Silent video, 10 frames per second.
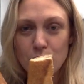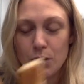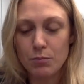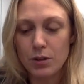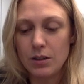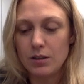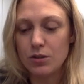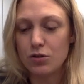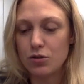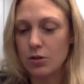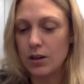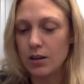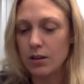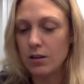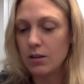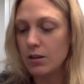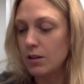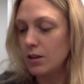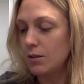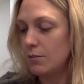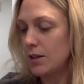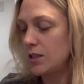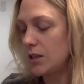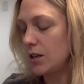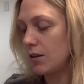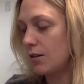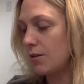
completely destroying my teeth.